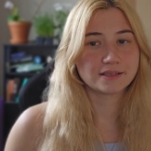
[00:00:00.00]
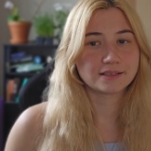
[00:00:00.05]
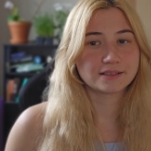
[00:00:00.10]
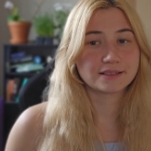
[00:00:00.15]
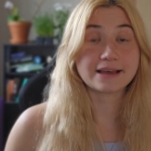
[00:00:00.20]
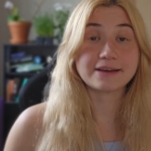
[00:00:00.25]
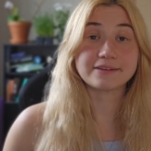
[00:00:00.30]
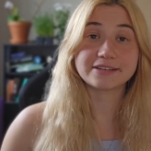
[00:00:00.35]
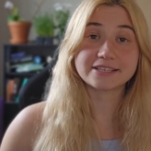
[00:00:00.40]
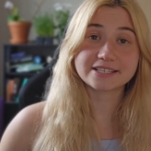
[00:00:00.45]

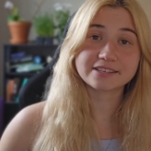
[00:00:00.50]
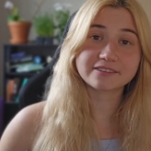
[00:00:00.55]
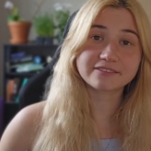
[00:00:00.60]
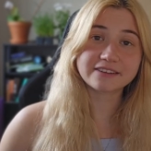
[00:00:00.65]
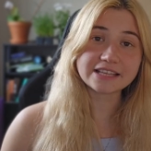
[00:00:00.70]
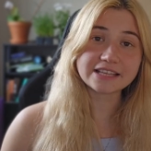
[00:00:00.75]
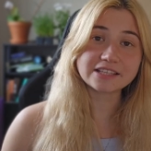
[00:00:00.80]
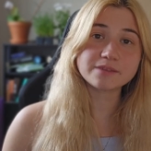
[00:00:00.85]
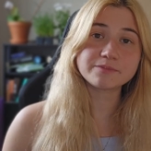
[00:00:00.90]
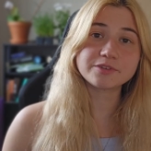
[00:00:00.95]
Now, this
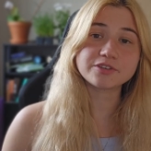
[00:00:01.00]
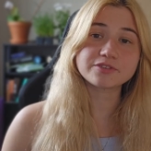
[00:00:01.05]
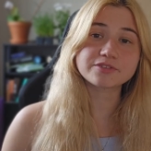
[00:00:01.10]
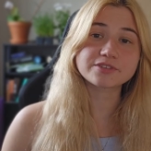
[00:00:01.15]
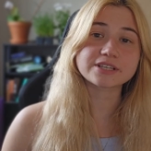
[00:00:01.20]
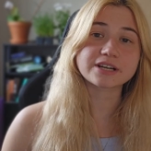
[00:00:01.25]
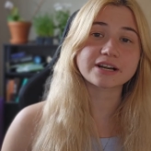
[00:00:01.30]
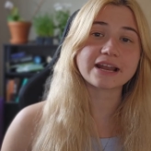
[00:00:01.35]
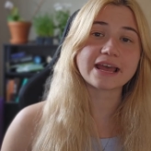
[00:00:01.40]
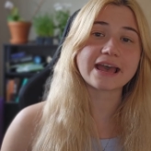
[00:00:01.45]
Kratom
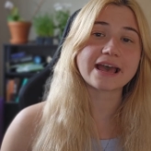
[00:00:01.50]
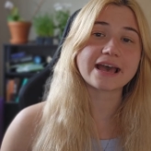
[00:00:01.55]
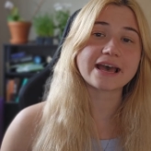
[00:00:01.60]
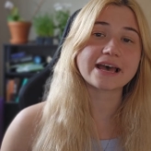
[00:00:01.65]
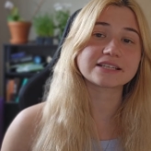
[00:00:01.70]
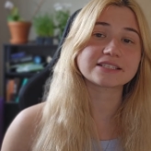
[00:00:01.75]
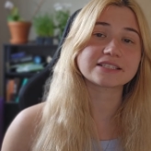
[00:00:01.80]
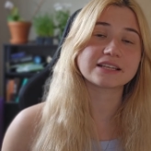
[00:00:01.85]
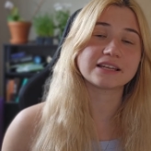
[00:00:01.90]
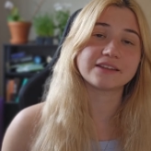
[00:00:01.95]
user
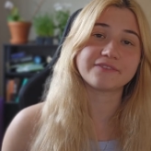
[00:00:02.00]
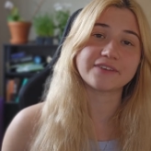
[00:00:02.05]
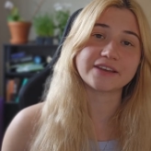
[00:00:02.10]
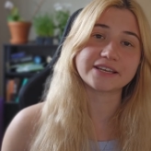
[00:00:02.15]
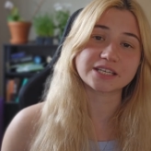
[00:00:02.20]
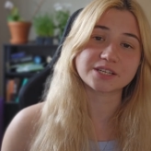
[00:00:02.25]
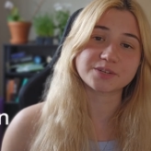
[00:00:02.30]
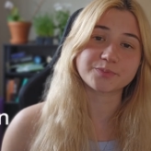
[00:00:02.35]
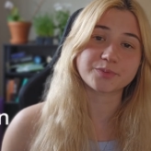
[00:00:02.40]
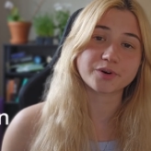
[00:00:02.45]
had
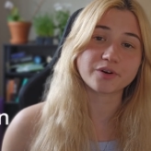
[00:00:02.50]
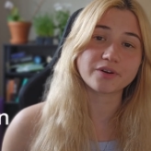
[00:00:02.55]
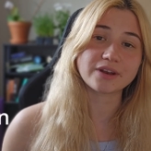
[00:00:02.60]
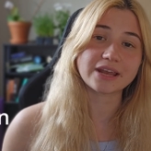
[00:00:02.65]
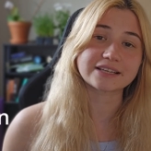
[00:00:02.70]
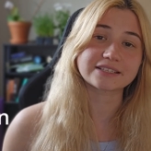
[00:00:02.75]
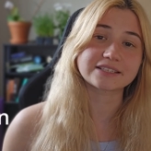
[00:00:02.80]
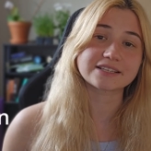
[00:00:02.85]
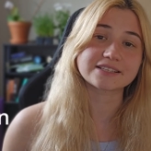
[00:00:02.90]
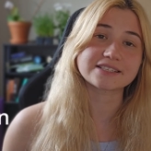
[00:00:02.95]
elevated
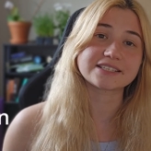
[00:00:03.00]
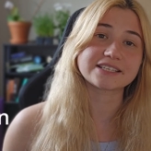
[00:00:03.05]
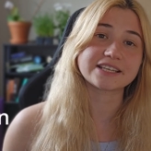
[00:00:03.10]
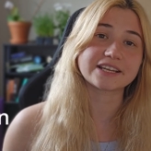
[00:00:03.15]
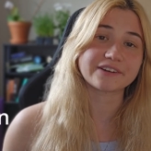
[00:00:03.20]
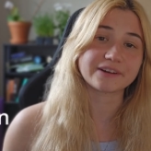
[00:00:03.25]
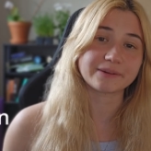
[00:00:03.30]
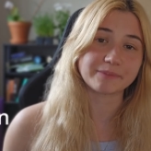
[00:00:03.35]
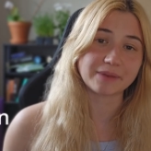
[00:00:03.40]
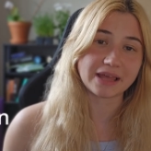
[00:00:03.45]
prolactin
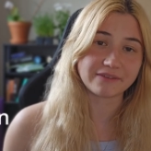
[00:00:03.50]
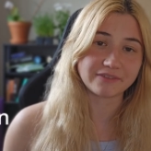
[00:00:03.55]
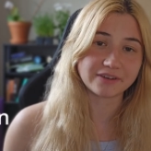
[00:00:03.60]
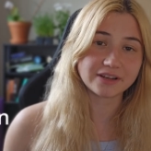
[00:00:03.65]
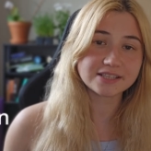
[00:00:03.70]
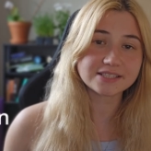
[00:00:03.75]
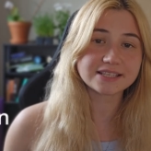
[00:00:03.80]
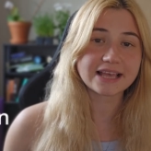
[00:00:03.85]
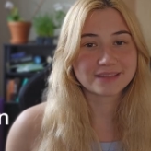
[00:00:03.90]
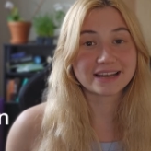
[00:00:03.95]
serum
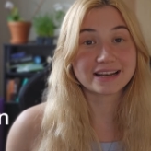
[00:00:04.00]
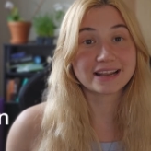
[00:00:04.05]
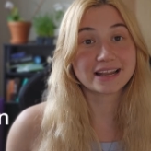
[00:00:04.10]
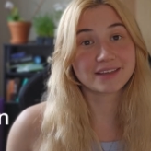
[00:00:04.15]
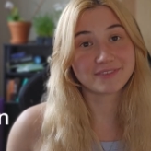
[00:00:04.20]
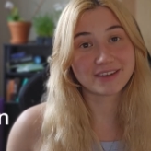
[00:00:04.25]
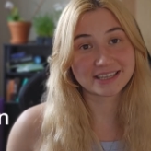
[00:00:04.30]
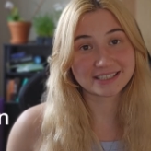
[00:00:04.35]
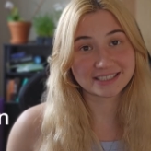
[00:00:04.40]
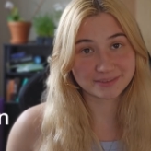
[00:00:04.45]
levels, and
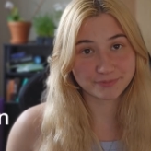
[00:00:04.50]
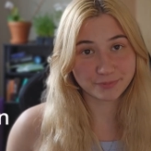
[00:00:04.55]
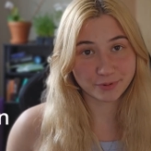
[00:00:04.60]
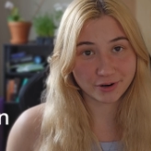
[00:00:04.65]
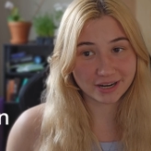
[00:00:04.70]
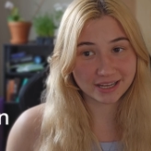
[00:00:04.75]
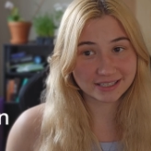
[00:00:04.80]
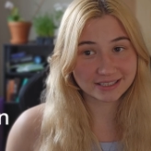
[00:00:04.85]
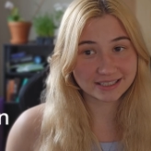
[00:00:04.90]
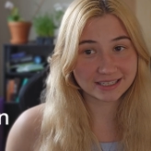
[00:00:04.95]
elevated
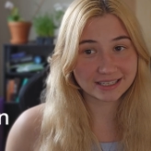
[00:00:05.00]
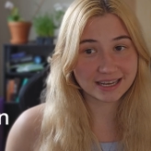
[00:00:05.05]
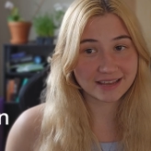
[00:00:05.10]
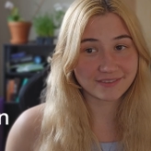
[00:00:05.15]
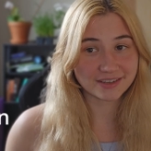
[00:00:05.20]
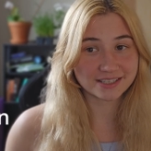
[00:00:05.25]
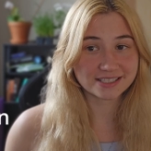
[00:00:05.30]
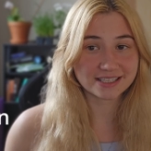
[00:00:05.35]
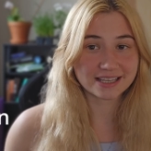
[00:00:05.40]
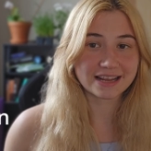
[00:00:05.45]
prolactin
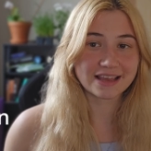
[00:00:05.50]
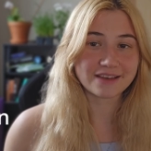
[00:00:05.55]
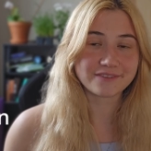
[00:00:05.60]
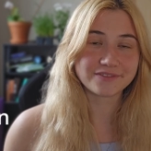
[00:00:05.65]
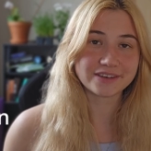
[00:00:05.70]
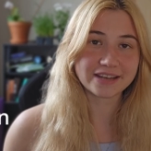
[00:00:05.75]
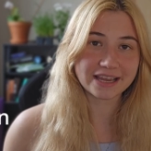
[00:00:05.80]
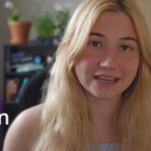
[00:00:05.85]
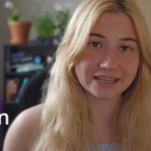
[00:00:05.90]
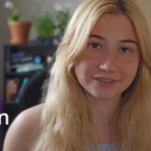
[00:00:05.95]
levels can
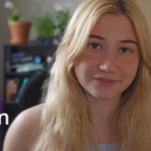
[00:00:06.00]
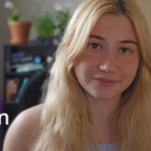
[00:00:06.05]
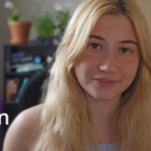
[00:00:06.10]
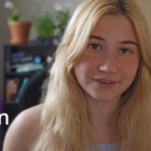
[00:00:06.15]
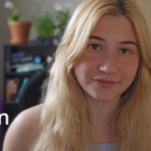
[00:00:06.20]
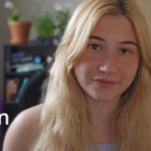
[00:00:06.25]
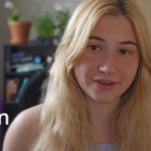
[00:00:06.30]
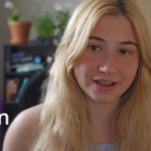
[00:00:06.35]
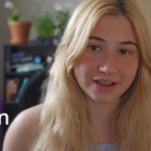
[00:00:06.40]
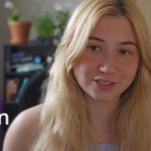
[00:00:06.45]
have negative
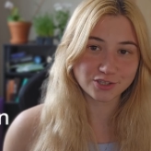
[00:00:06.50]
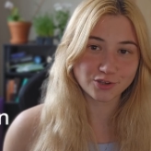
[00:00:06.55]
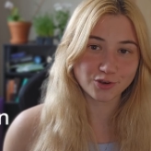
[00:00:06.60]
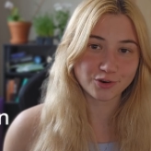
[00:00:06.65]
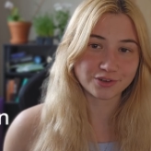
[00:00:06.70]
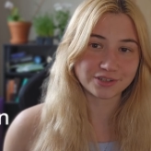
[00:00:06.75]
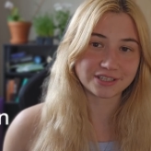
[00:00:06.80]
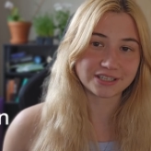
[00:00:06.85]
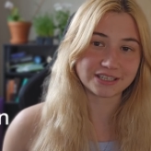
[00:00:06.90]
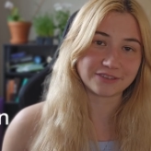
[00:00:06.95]
effects
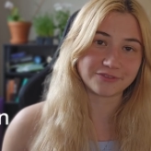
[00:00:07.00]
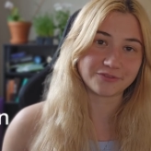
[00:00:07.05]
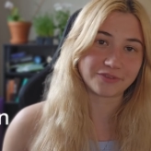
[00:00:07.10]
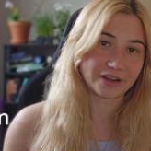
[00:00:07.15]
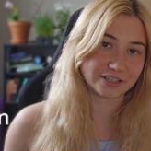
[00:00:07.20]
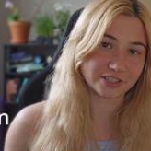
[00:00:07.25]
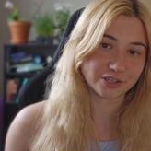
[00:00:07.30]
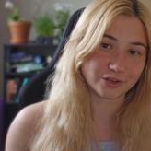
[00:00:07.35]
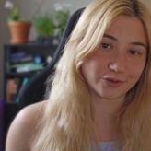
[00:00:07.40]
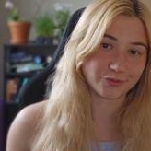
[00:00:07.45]
on the
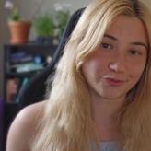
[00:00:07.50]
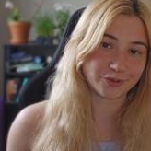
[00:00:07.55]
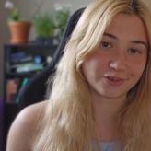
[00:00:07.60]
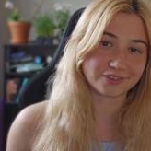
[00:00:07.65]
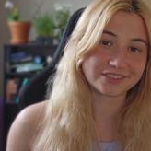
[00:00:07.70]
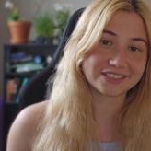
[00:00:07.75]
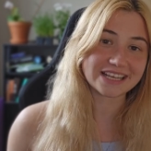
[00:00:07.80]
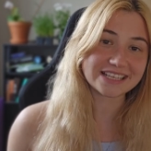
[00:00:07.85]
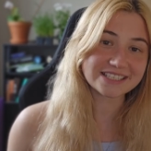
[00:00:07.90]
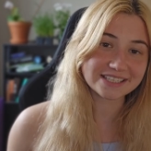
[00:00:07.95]
function of your
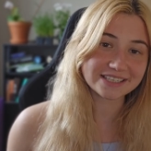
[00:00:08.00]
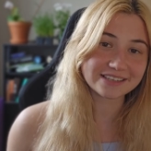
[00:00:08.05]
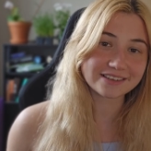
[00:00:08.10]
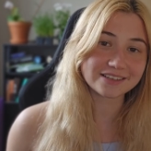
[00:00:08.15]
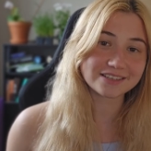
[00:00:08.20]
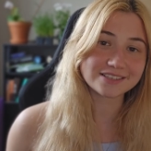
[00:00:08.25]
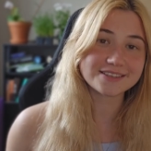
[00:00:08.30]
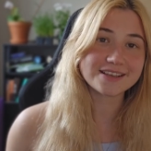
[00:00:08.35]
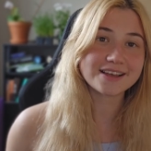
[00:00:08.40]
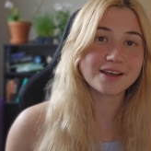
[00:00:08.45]

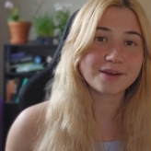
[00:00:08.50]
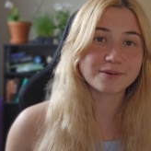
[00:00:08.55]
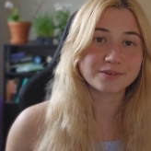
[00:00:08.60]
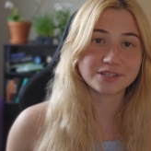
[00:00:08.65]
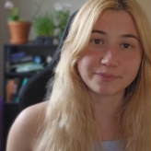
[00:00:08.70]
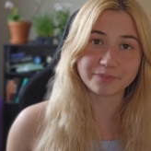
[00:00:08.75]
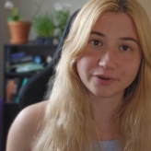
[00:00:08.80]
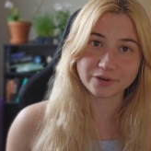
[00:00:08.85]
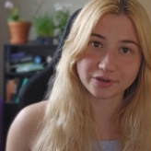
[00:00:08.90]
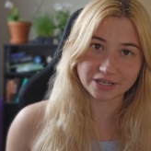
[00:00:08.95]
testicles,
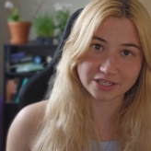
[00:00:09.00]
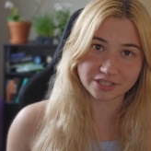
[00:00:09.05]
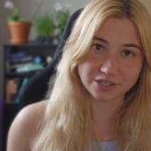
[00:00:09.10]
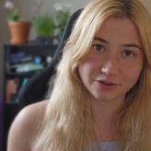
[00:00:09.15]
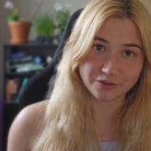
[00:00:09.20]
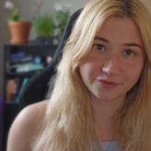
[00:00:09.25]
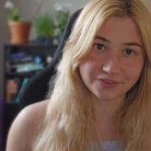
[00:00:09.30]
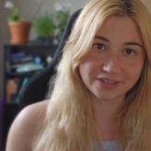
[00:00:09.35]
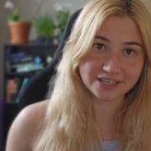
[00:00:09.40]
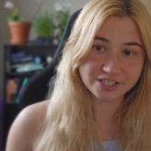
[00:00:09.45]
the production
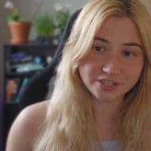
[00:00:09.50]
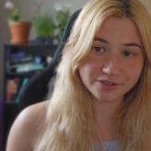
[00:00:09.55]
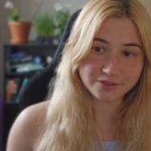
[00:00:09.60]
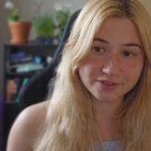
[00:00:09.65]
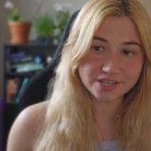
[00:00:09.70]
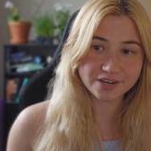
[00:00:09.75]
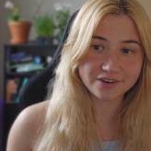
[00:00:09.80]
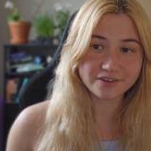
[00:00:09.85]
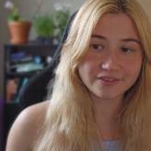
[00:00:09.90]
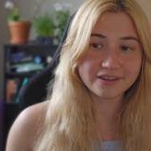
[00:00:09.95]
of
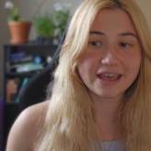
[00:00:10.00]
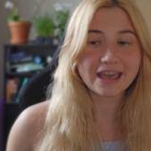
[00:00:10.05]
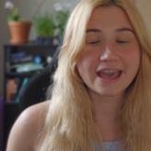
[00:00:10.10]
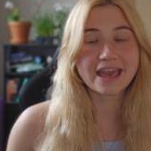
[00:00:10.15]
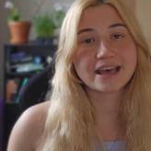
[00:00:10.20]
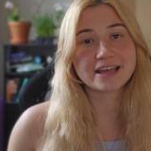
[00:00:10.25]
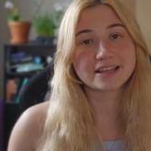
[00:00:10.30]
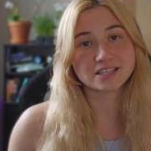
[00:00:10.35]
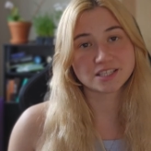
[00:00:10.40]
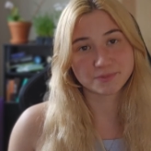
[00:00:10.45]
testosterone,
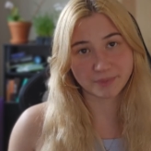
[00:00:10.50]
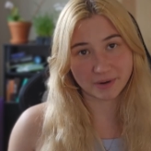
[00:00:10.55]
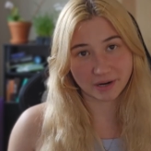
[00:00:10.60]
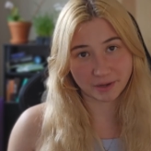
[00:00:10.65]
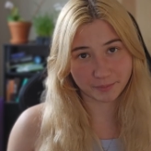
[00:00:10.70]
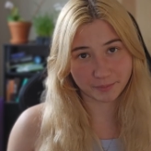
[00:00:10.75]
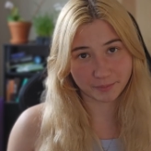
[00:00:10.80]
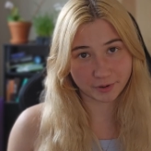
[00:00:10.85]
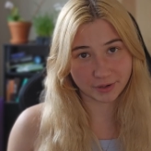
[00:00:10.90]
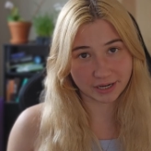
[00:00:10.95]
and
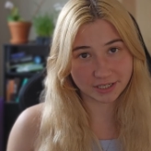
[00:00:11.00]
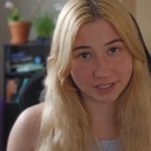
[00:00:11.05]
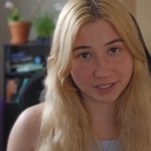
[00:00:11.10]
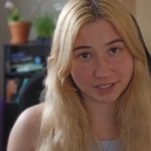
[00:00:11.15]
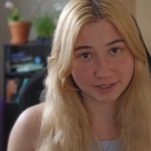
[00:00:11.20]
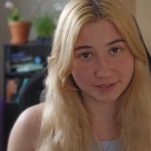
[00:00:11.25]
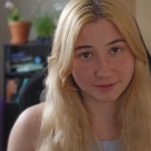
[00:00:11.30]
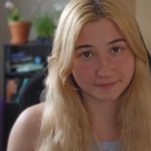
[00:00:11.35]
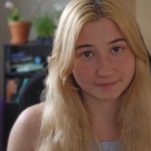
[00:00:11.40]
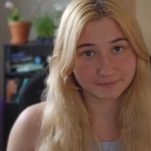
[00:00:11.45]
sperm
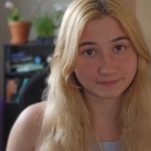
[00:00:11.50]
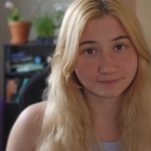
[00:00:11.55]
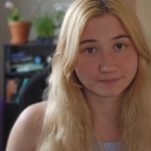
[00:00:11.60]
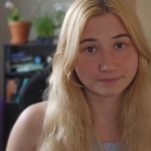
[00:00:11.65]
production.